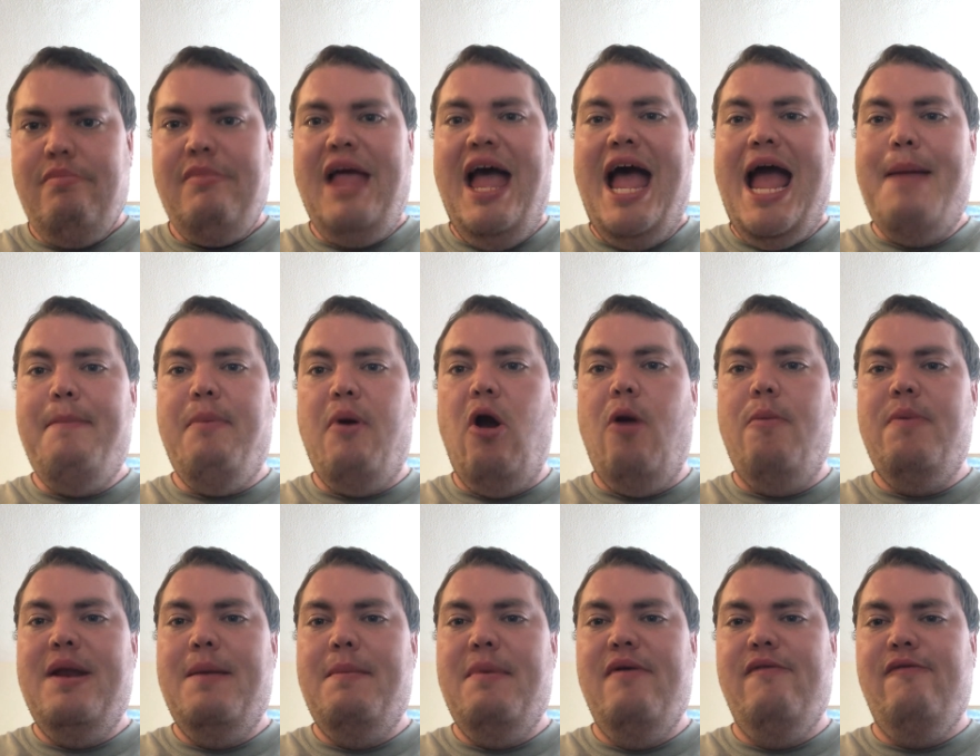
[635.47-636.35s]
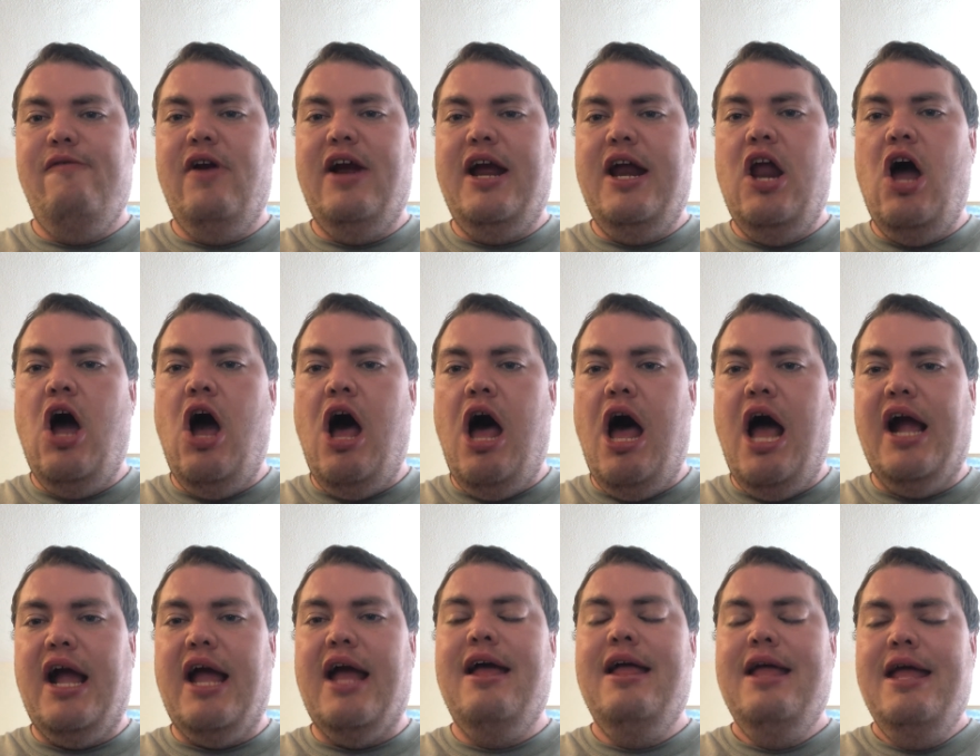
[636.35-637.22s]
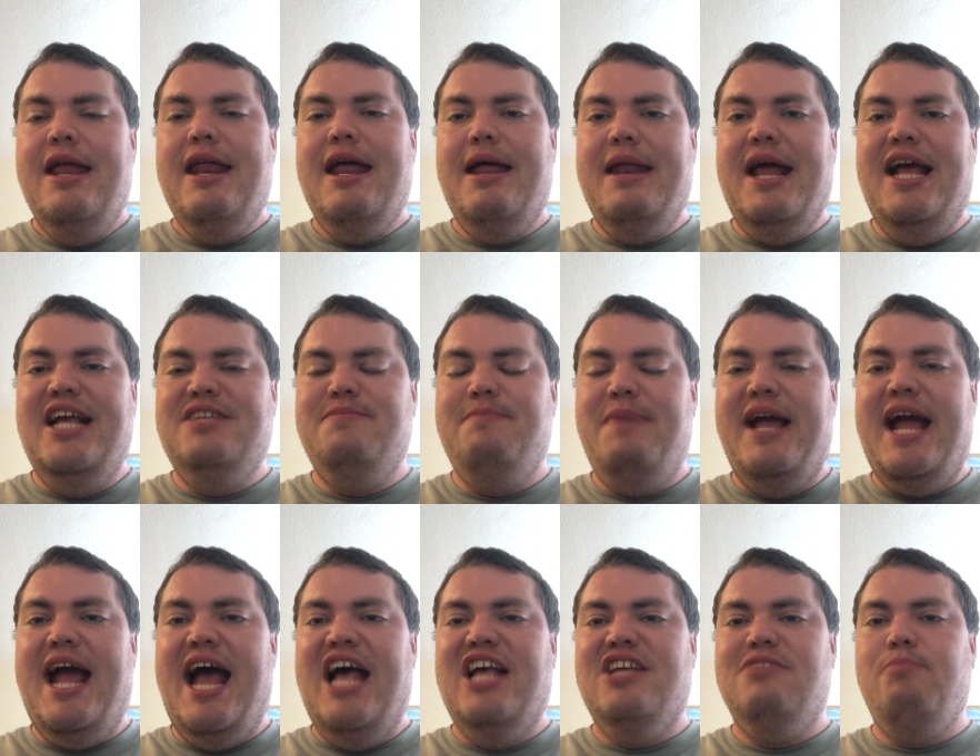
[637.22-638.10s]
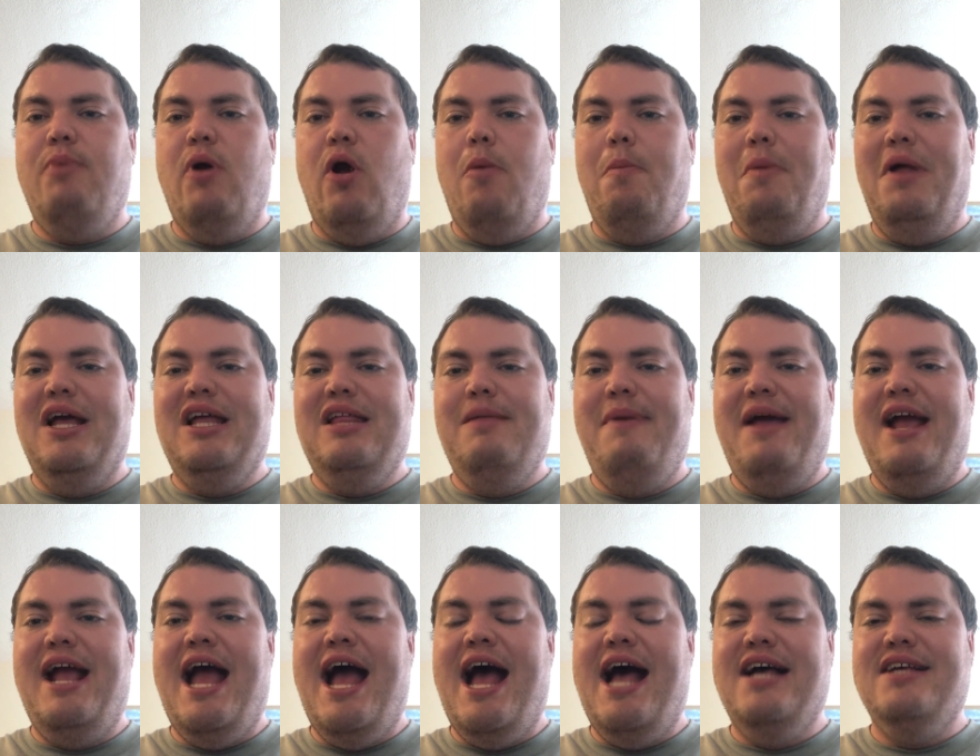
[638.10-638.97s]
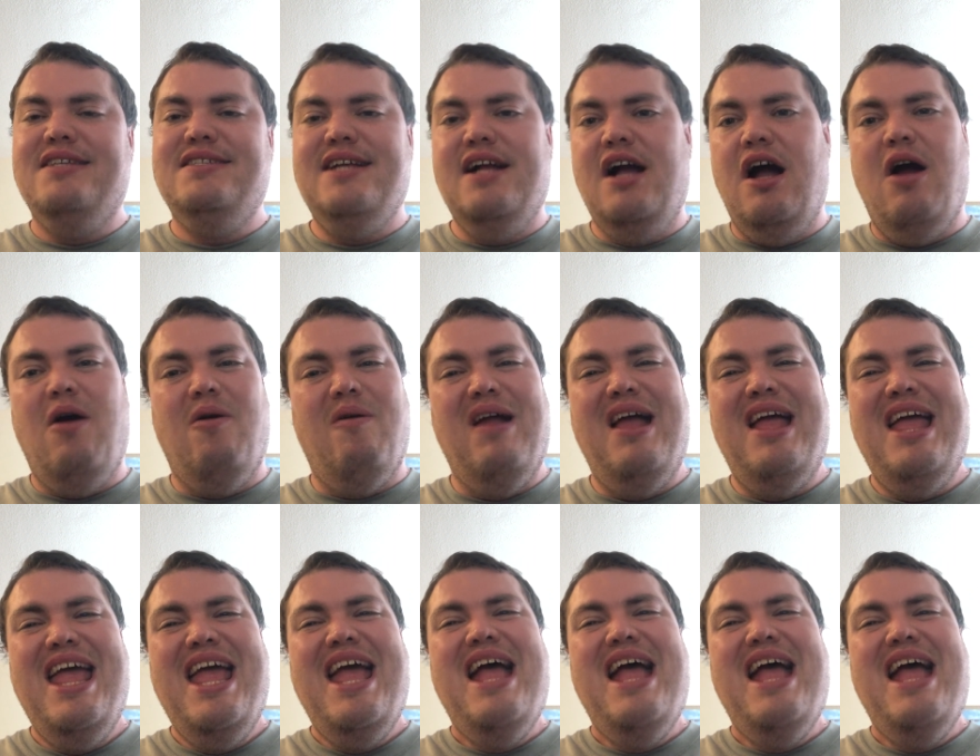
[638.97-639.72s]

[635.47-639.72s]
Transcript: I burped. I'm a freaking hog. A nice big ass burp, like the big ass cigar.